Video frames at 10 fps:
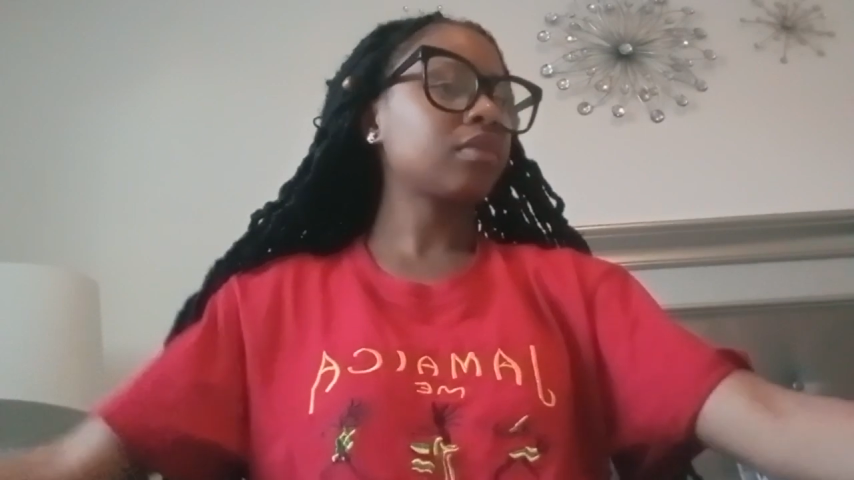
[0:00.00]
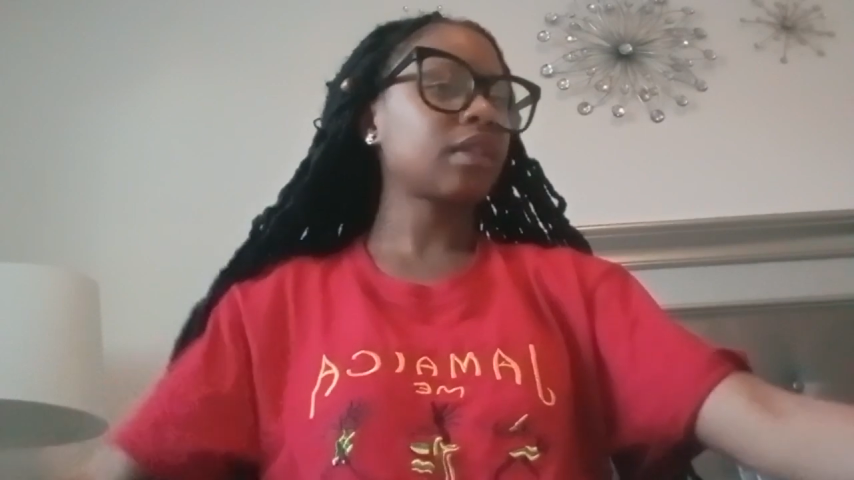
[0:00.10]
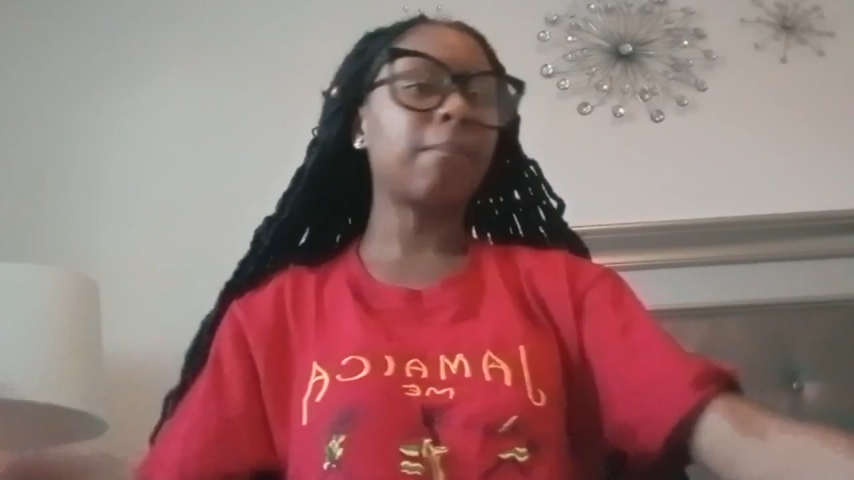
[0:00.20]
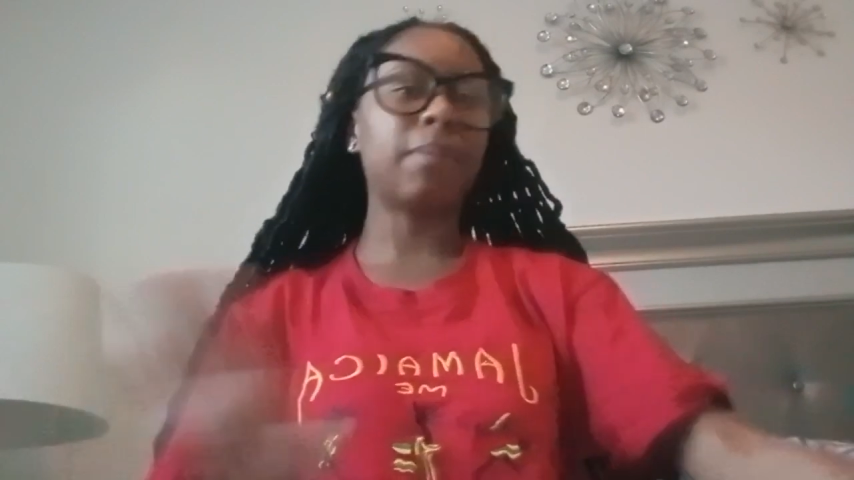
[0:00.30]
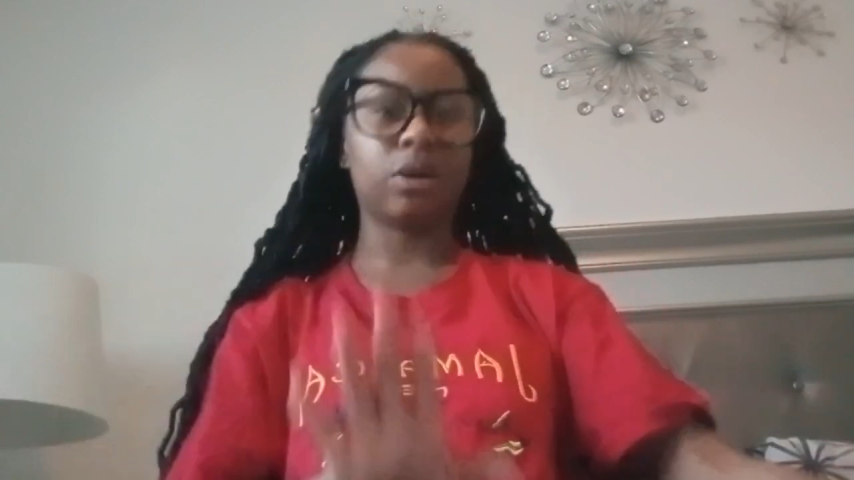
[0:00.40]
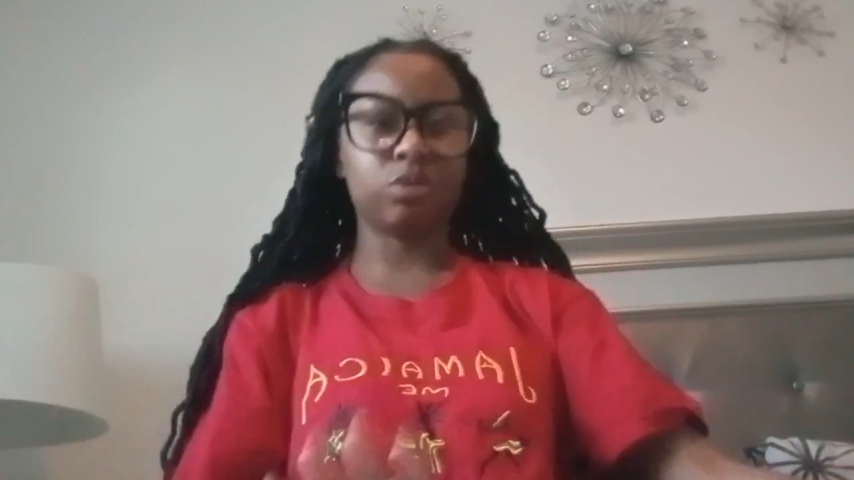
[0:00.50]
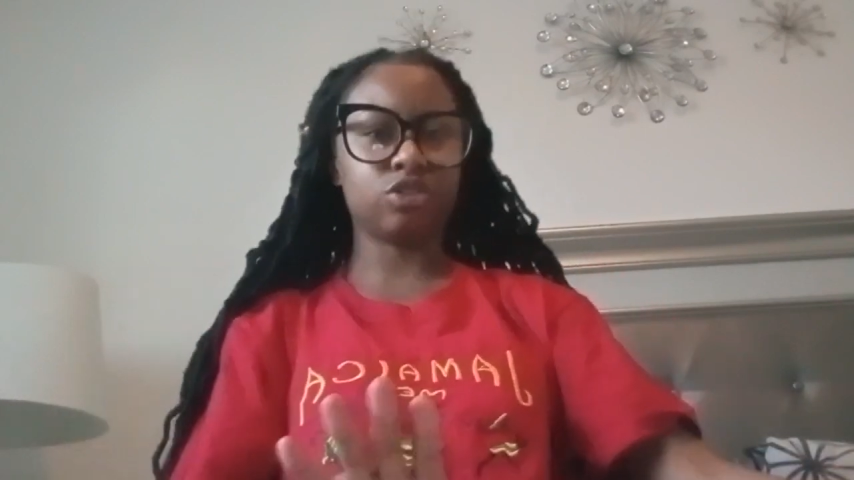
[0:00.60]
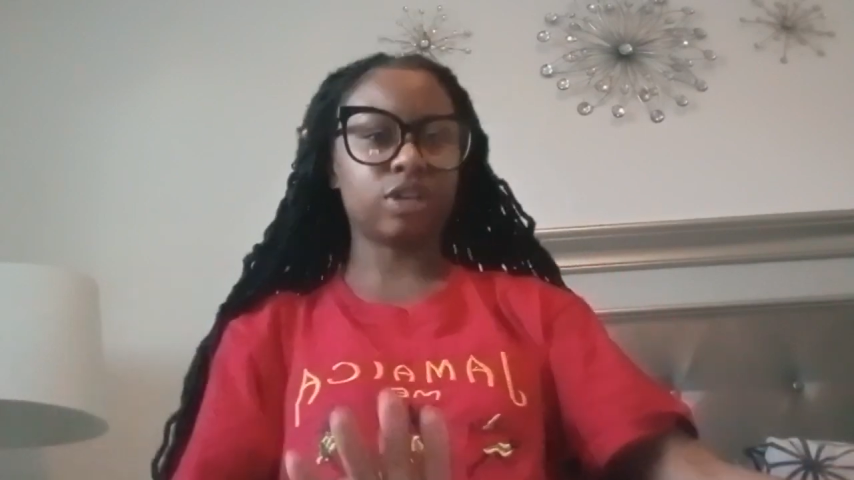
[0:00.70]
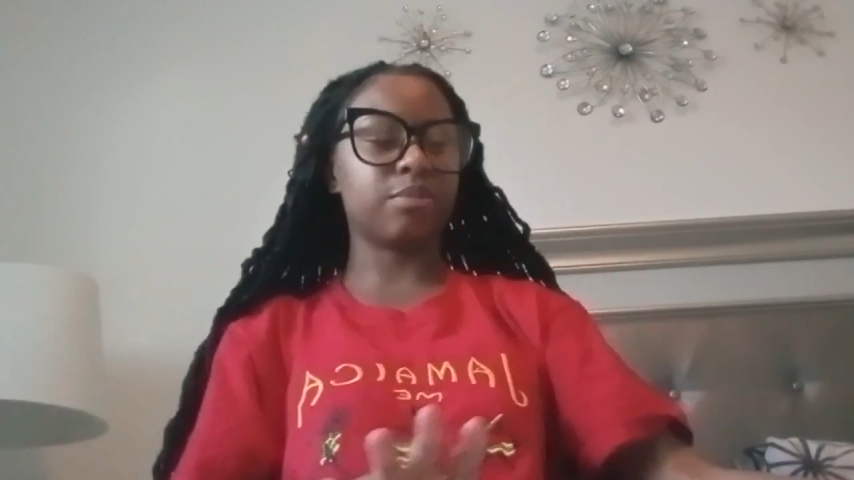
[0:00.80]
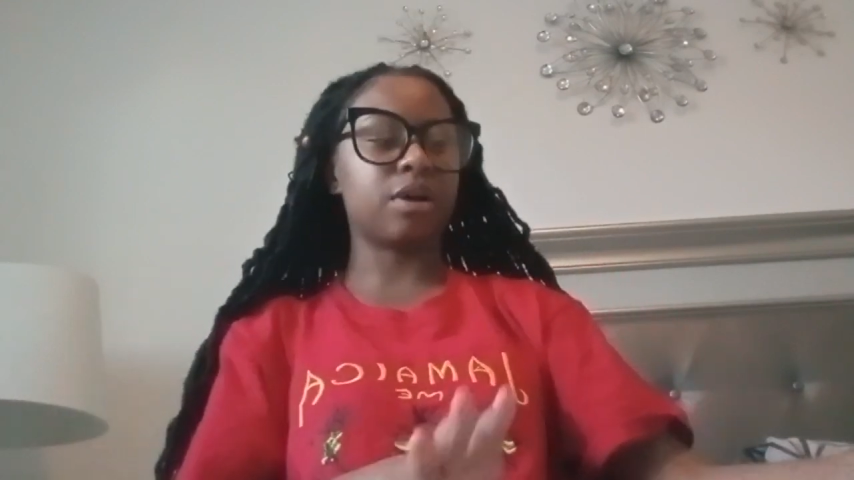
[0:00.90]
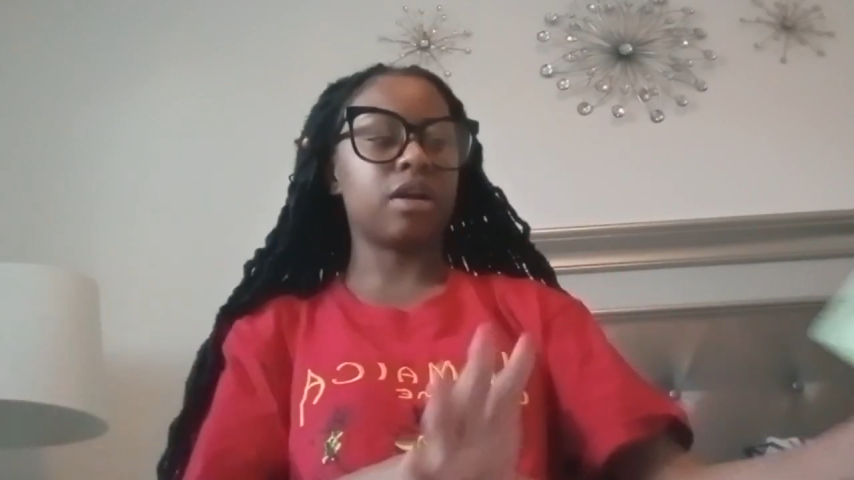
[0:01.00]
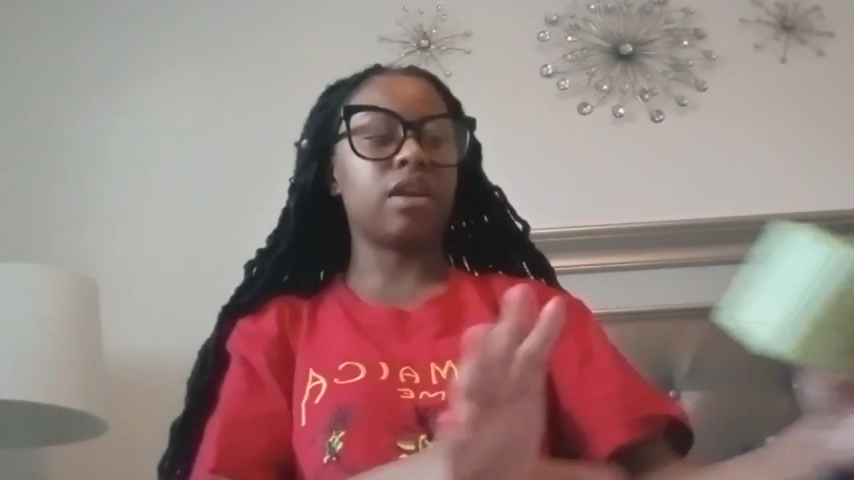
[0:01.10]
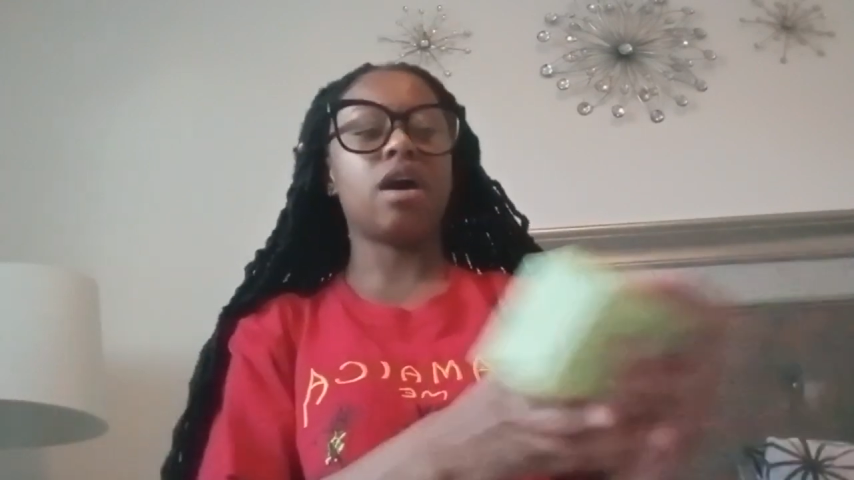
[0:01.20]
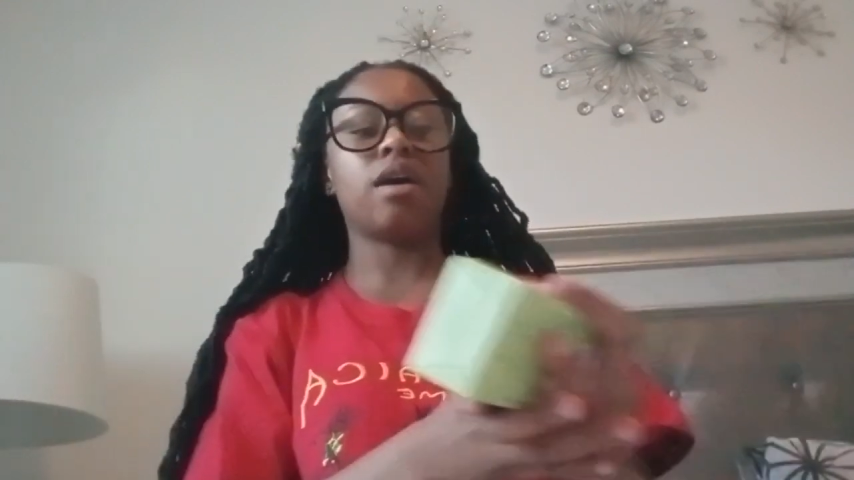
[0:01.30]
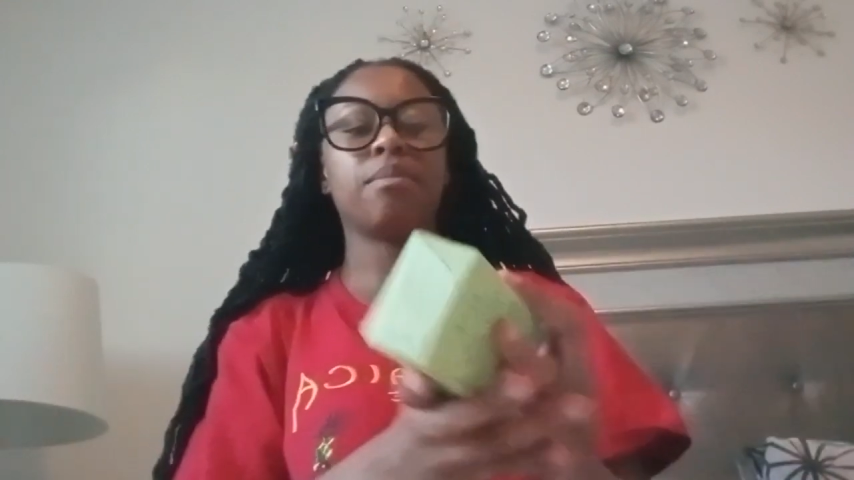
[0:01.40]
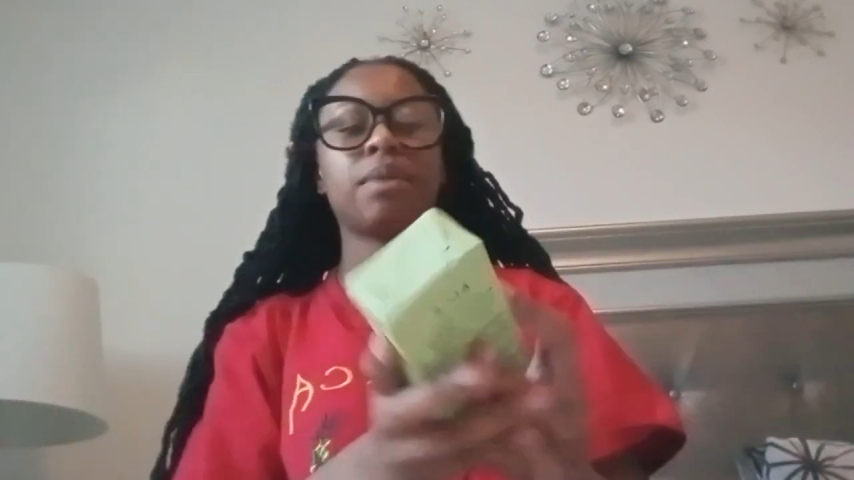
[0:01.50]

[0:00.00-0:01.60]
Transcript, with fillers: but I will try them on. Um,